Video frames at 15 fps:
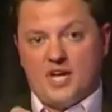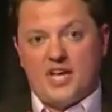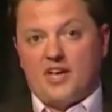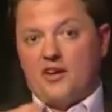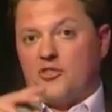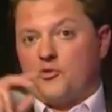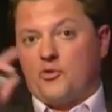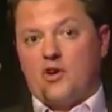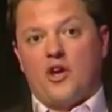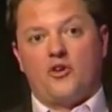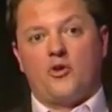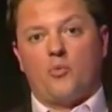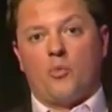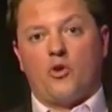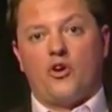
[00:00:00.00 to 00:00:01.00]
Taking a
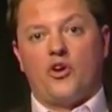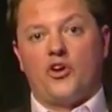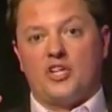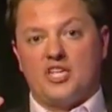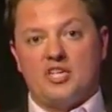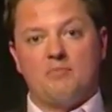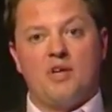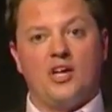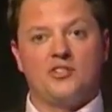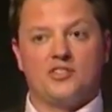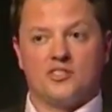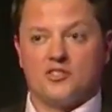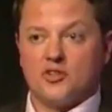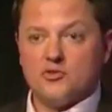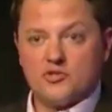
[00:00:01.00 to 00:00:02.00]
300 word email
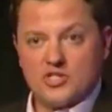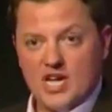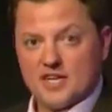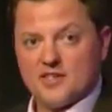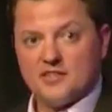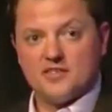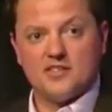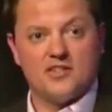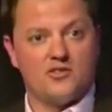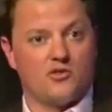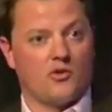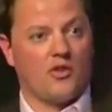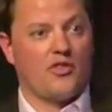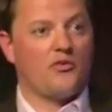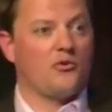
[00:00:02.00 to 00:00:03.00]
to two sentences
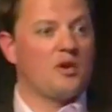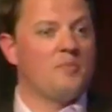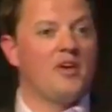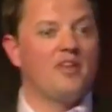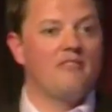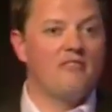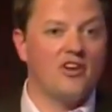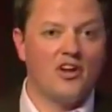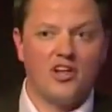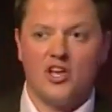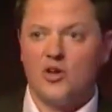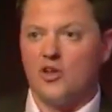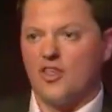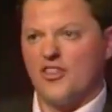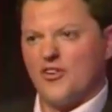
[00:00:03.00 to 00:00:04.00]
or a three minute
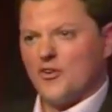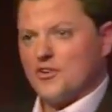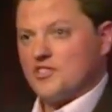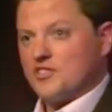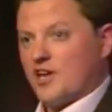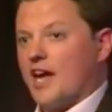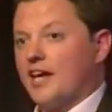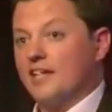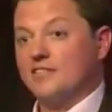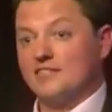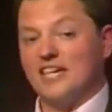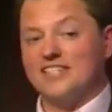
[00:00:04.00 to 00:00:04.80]
video to 30 seconds,